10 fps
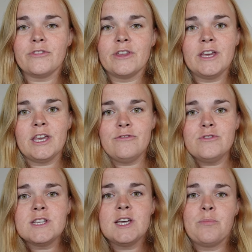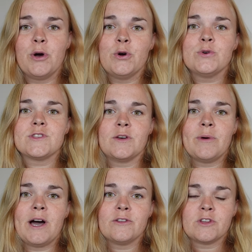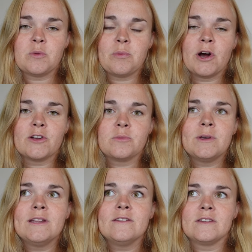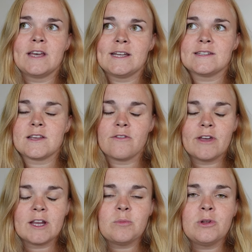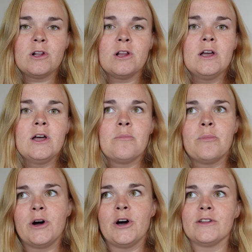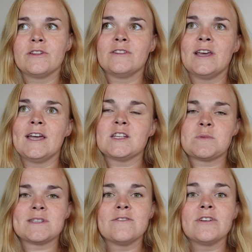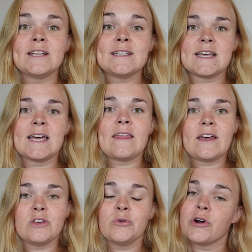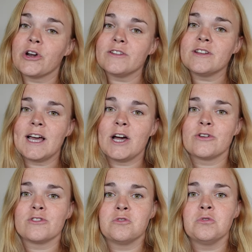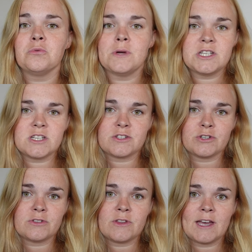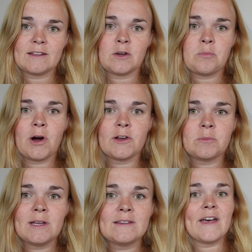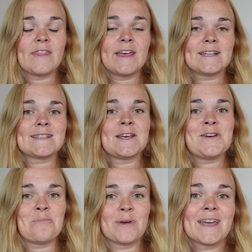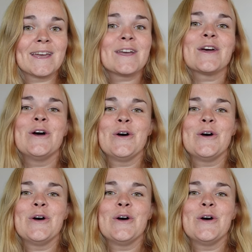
thing, if you see a post about an apartment that's available, but they specifically say that you are not allowed to register to that apartment, then that's a big